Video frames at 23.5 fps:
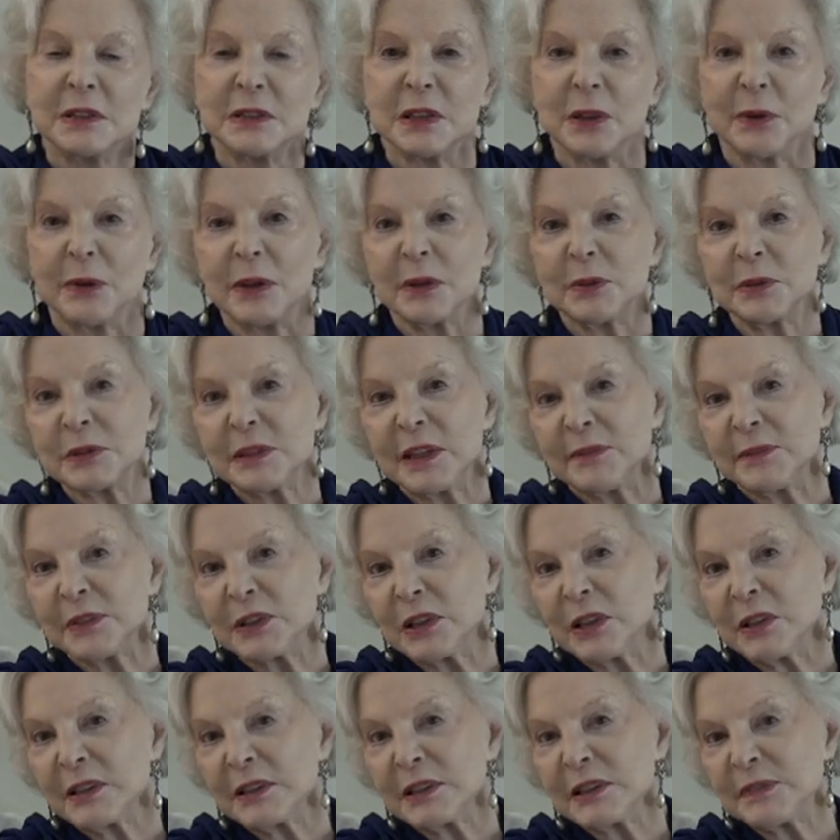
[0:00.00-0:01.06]
So I always have
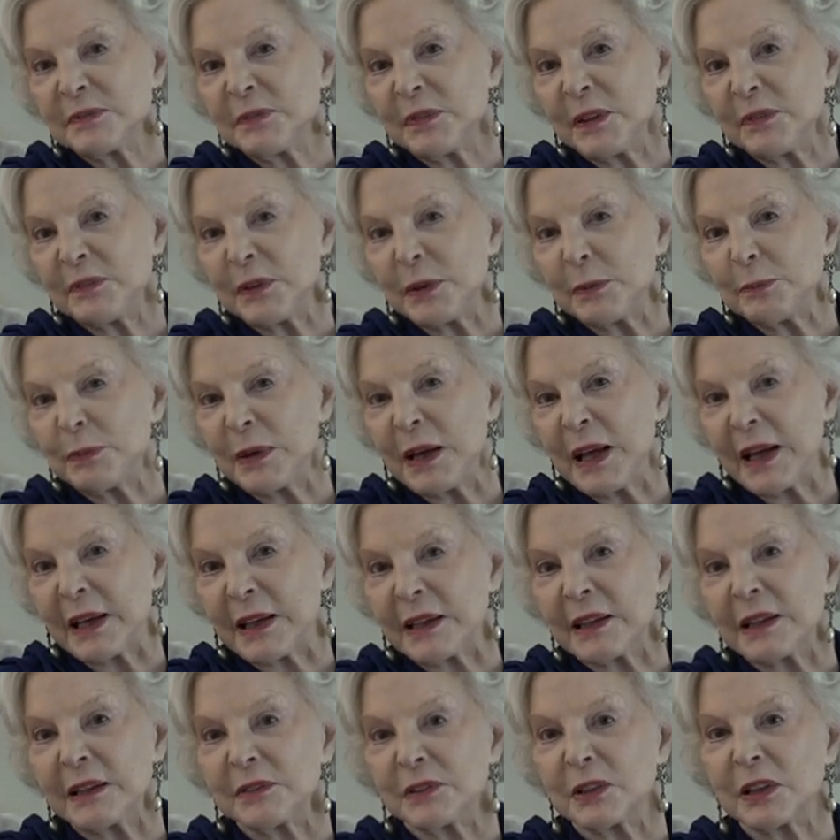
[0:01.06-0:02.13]
a nice fluffy
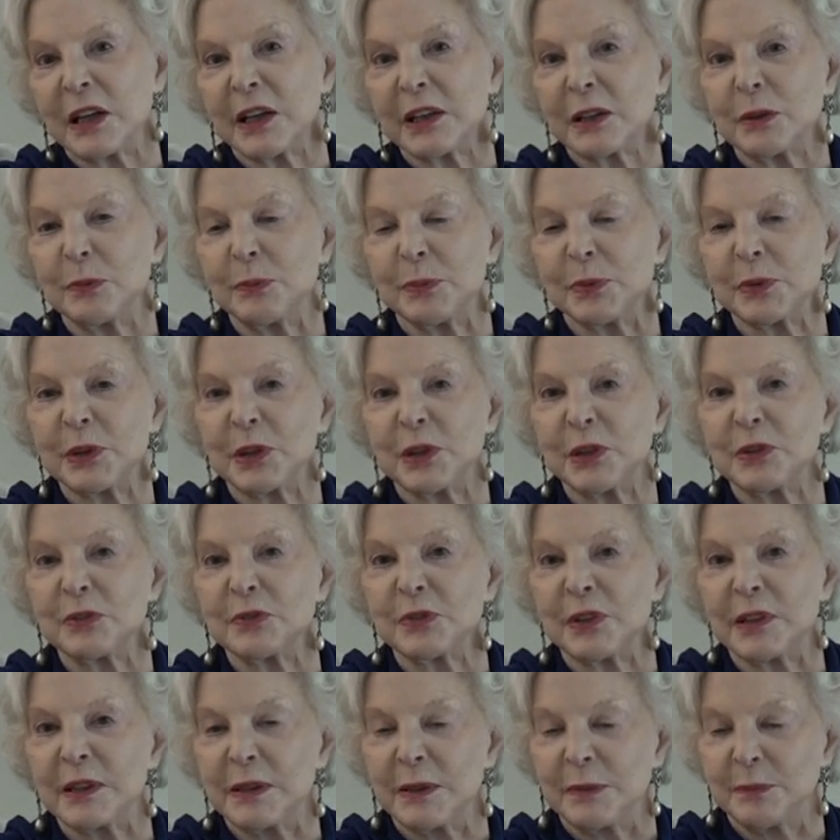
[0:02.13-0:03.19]
blanket that I can put
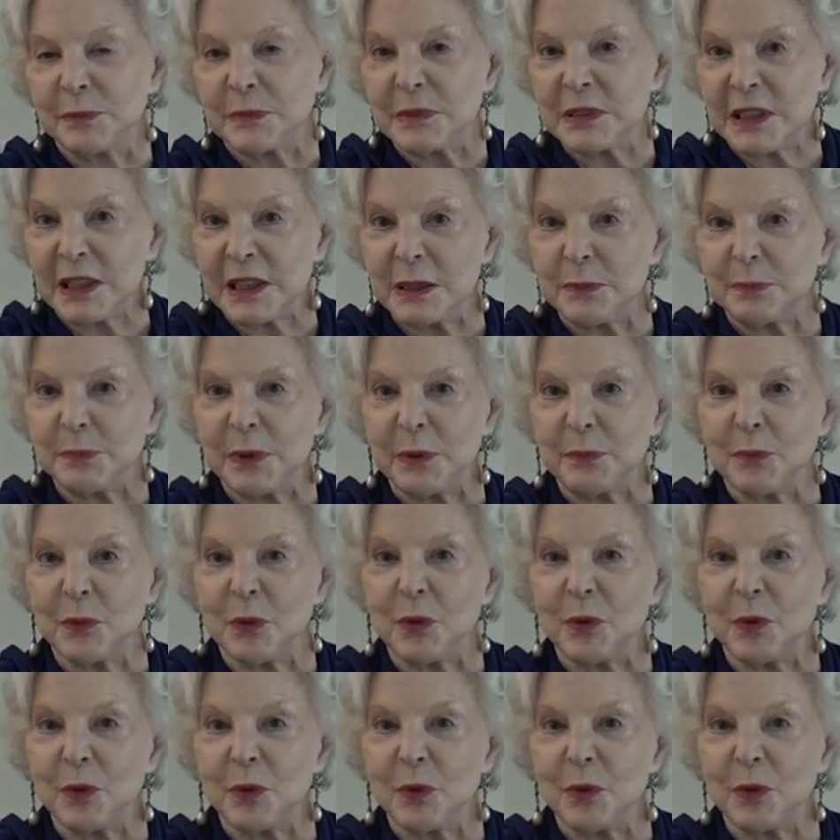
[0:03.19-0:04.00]
over him to keep him